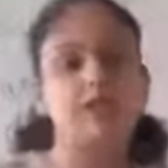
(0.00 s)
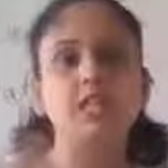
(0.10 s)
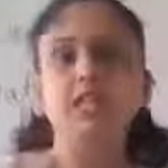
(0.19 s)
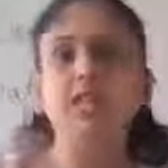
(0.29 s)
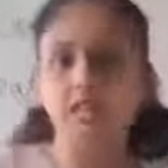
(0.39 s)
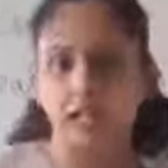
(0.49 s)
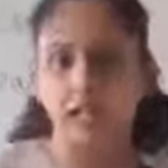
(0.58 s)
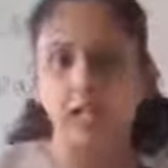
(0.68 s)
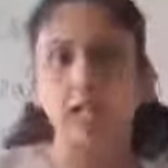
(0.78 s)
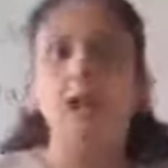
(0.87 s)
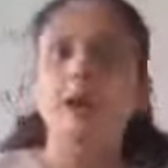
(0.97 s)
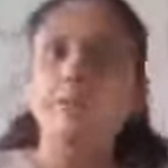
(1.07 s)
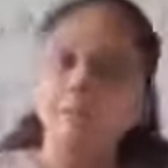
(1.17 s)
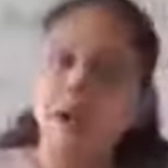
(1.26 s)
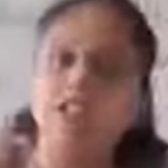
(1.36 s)
within a day,
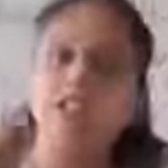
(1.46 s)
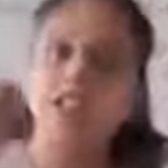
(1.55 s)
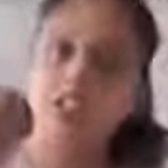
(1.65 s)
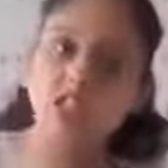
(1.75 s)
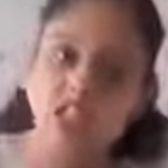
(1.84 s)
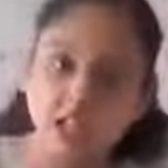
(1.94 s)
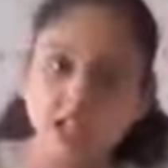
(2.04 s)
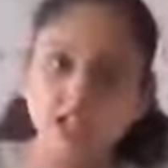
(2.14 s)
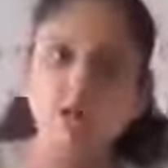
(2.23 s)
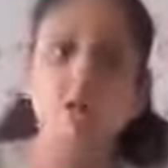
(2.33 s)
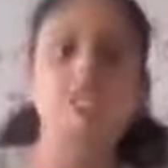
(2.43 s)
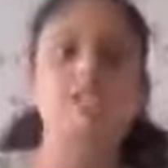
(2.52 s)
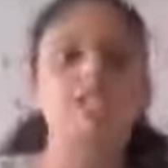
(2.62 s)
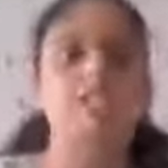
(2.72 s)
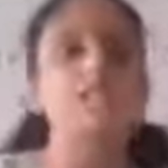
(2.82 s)
but still you
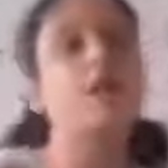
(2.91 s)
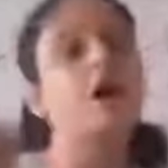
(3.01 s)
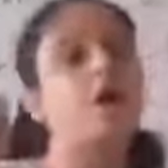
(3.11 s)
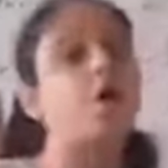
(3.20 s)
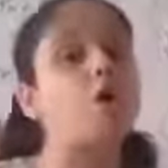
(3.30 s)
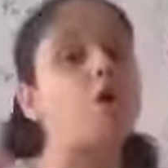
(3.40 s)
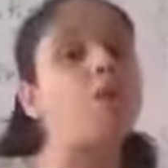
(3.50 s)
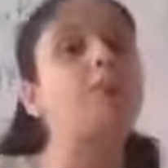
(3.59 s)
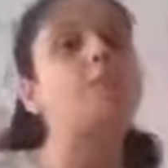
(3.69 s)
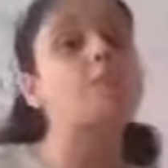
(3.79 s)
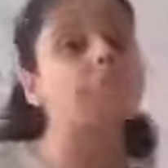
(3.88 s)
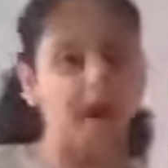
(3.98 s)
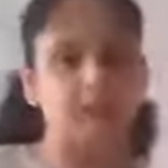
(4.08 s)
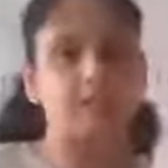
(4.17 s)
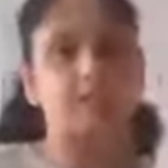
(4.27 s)
can see a common
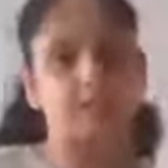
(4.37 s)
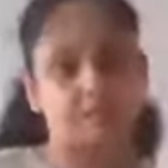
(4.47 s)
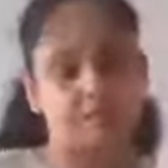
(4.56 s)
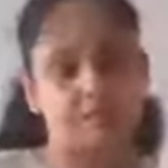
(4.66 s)
pattern.